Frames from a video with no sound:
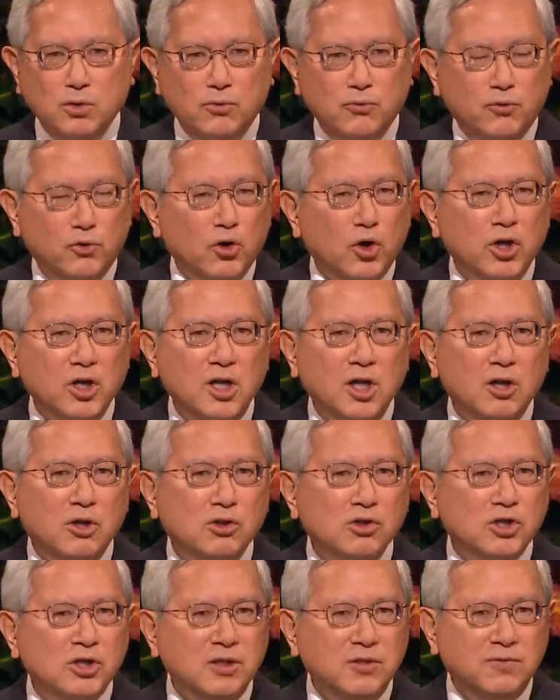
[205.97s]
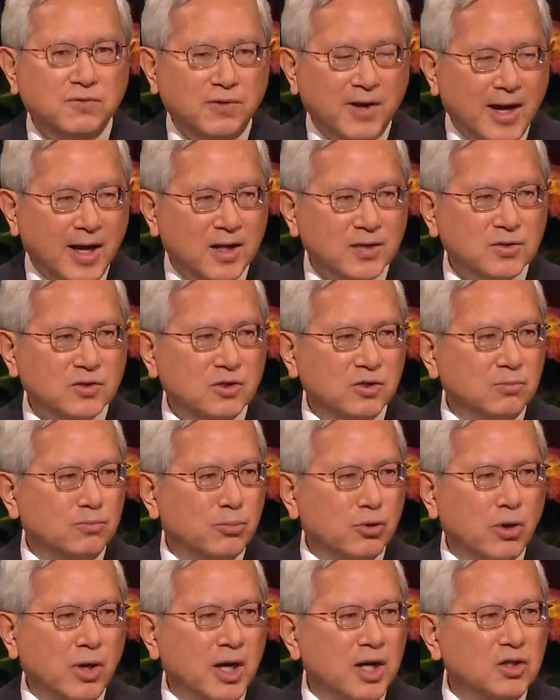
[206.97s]
For a year, she fasted,
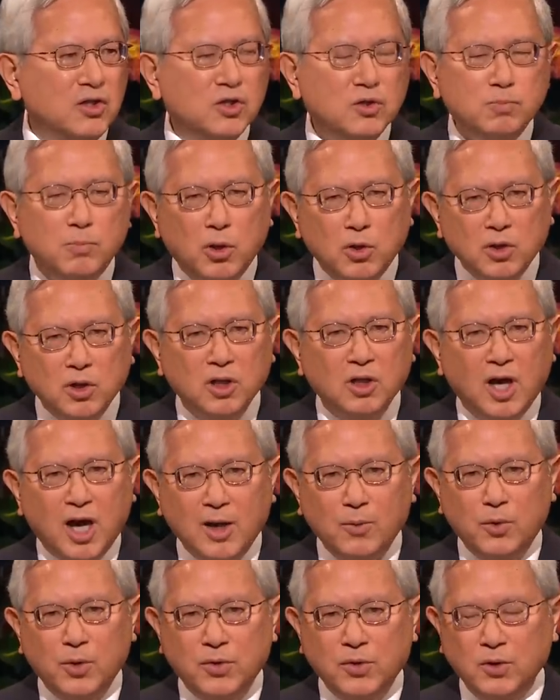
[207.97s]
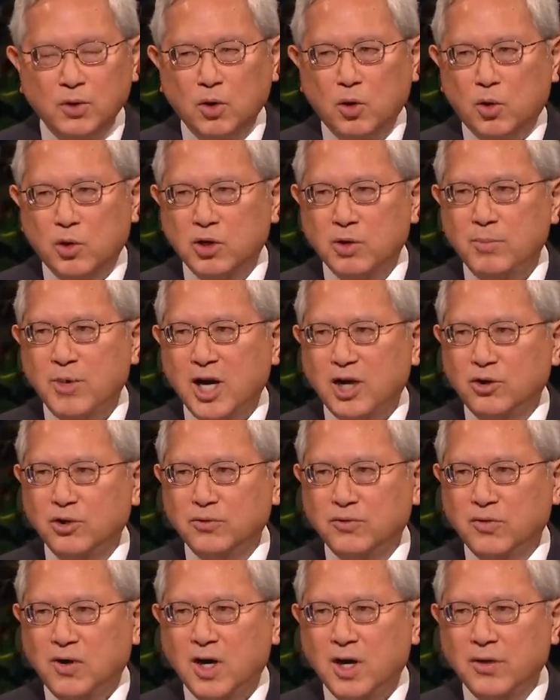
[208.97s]
prayed, spoke a lot with the Lord about her
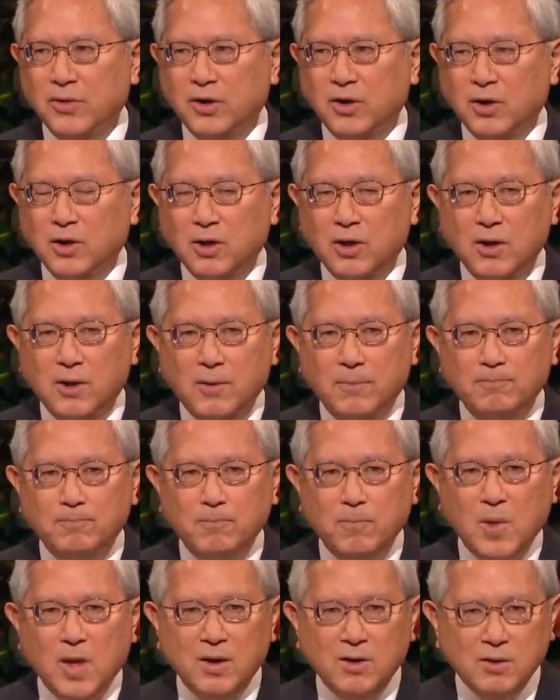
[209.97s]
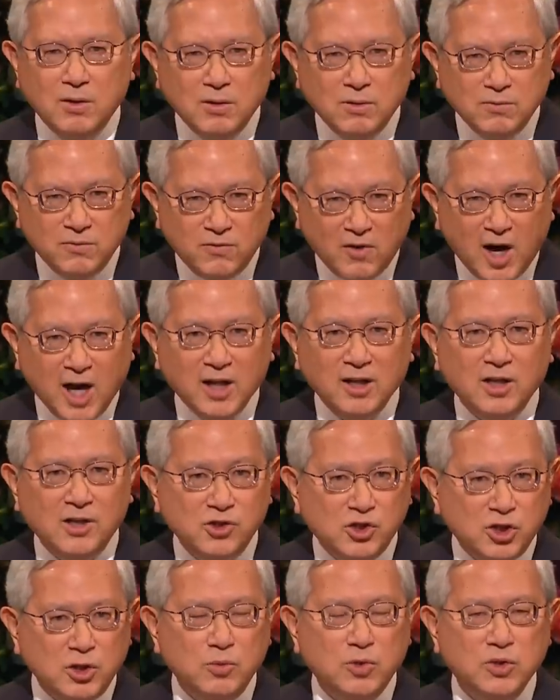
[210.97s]
father. Finally,
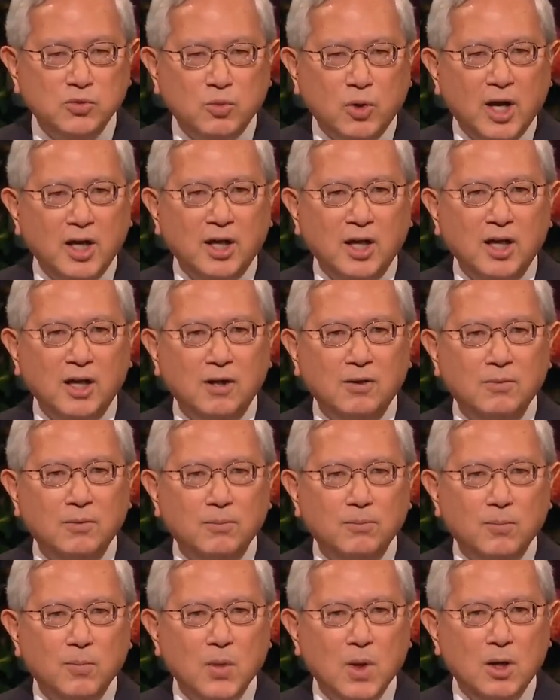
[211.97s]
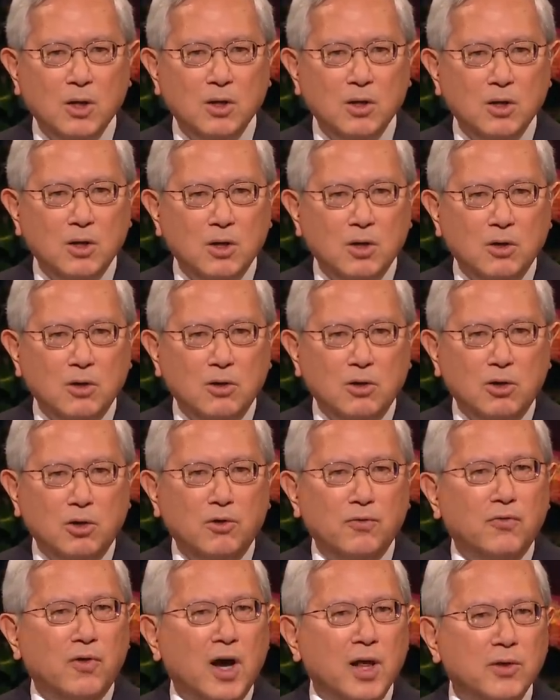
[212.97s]
she was ready. Her
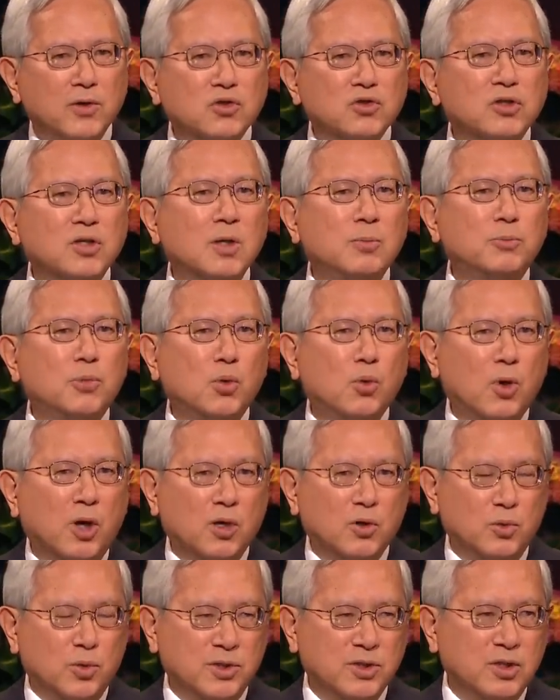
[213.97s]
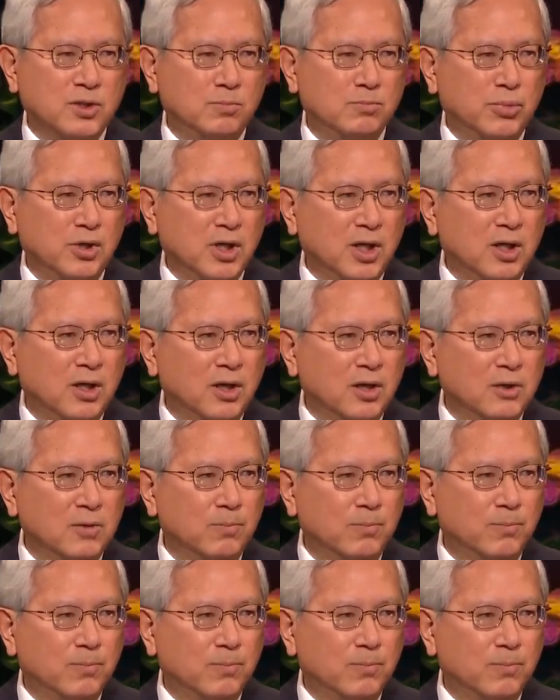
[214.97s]
father's temple work was completed.